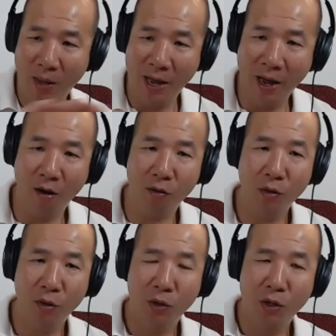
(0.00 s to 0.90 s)
out
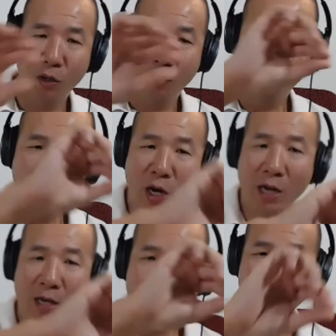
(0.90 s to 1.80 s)
what
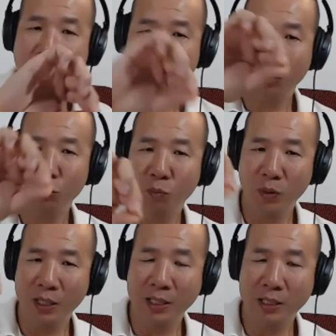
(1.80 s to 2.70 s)
needs to
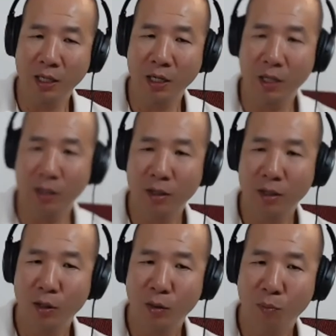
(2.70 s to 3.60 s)
be done
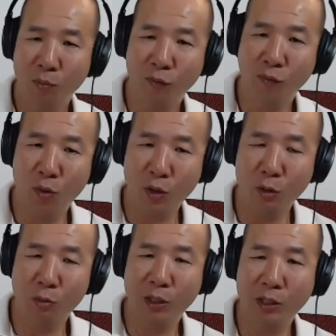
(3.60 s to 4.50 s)
before
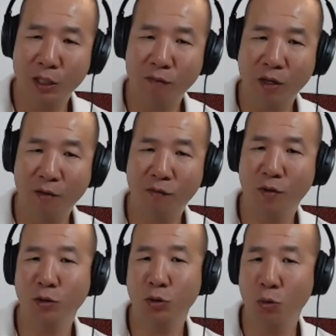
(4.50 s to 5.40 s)
you receive that
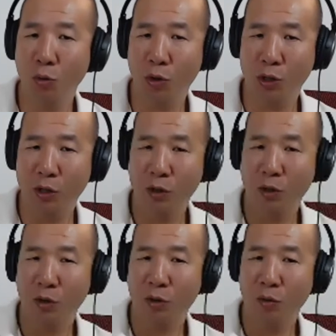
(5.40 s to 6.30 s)
first order.
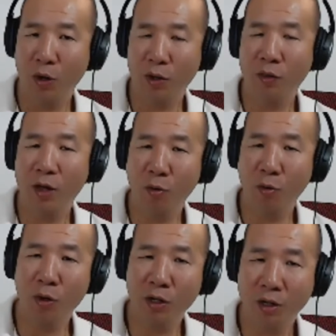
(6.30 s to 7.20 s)
Whether that
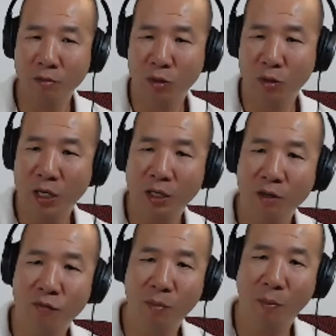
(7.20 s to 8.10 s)
order comes directly
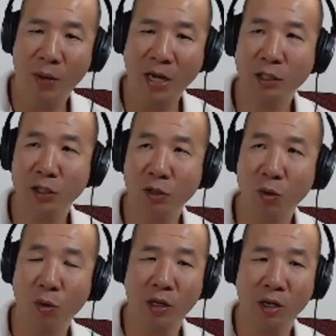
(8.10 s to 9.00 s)
from a patient
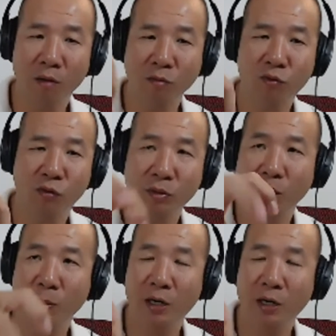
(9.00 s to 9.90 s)
or it comes from
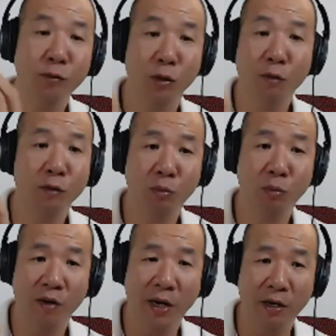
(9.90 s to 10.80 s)
some kind of service
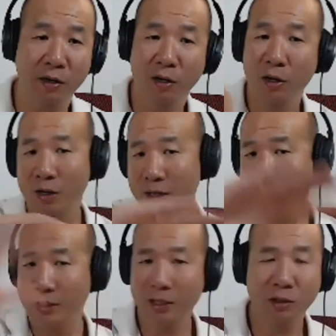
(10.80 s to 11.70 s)
provider,
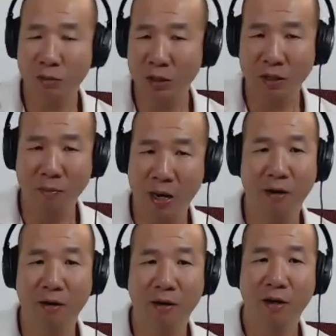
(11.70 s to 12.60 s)
it doesn't really matter.
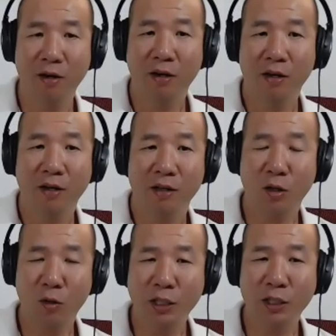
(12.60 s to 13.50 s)
The
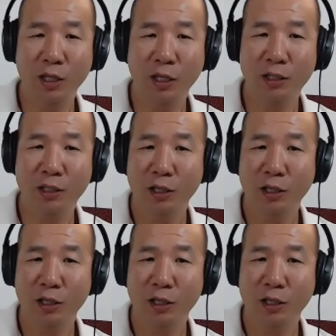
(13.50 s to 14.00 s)
question is,